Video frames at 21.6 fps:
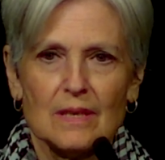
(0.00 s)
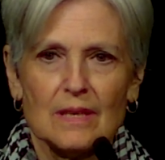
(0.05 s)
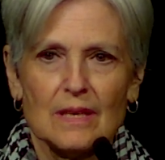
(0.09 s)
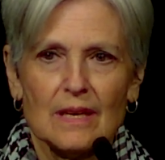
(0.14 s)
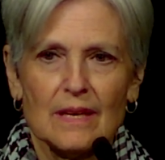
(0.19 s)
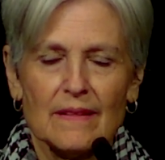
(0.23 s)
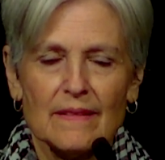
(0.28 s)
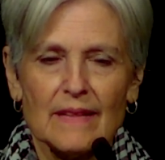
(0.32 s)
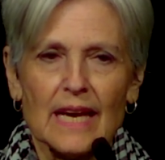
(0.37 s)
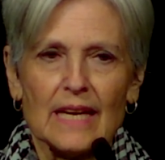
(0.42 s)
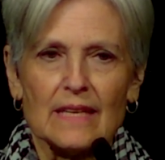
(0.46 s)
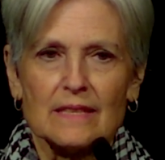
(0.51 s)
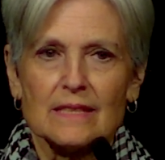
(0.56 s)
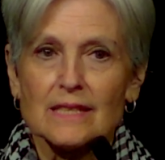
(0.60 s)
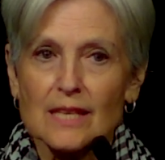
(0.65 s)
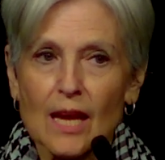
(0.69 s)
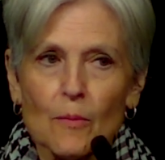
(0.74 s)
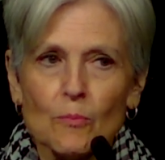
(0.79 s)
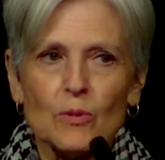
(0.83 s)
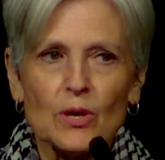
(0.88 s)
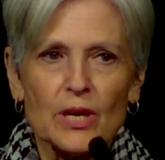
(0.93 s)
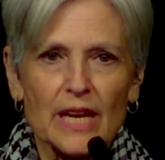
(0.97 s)
that
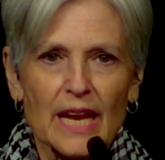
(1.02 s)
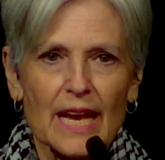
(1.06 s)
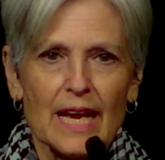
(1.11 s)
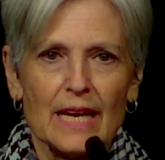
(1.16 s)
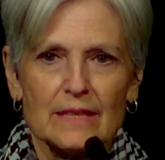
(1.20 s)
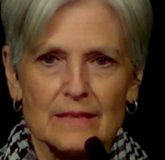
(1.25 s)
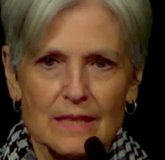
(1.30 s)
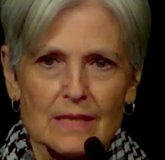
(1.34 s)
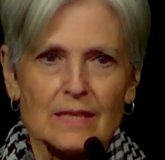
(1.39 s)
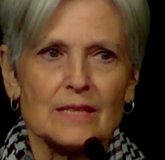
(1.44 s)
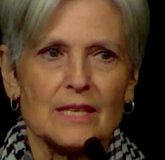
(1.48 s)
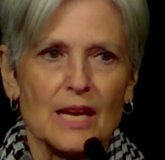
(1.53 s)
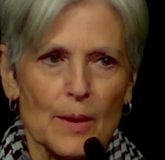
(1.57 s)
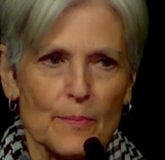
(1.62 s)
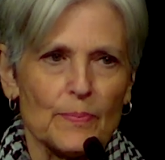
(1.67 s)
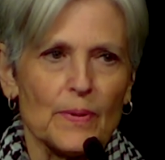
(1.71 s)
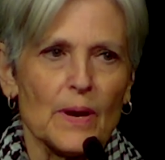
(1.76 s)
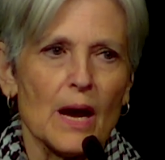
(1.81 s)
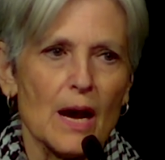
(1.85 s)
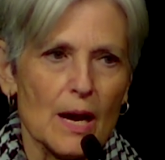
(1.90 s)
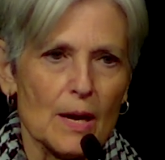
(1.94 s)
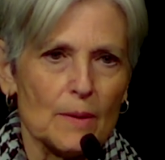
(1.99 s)
someone had to step
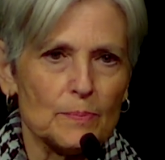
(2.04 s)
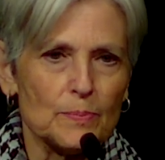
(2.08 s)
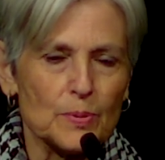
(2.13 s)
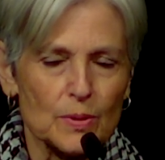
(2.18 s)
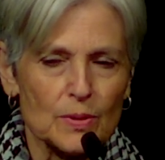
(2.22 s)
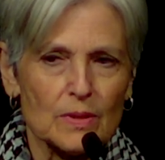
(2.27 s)
up